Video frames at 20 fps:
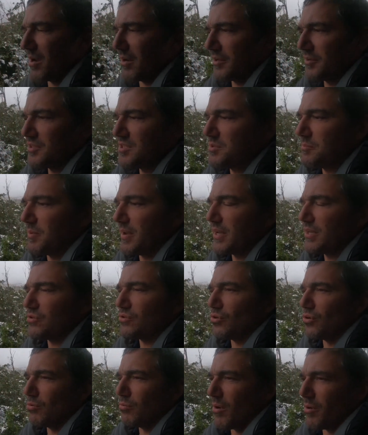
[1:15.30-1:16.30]
expect,
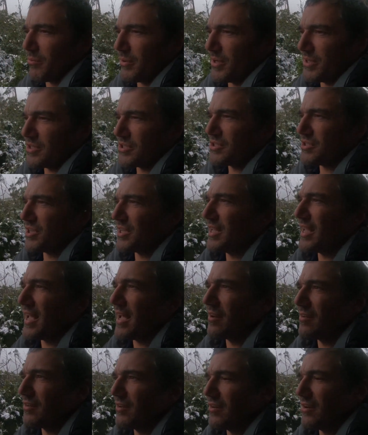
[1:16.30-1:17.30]
or what we just
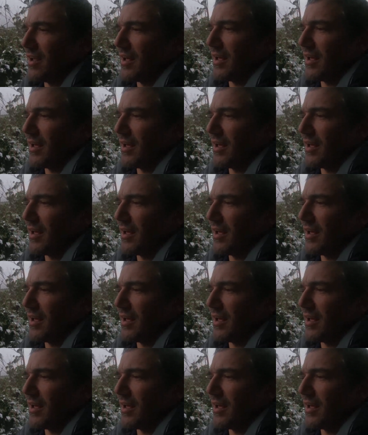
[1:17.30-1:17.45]
encountered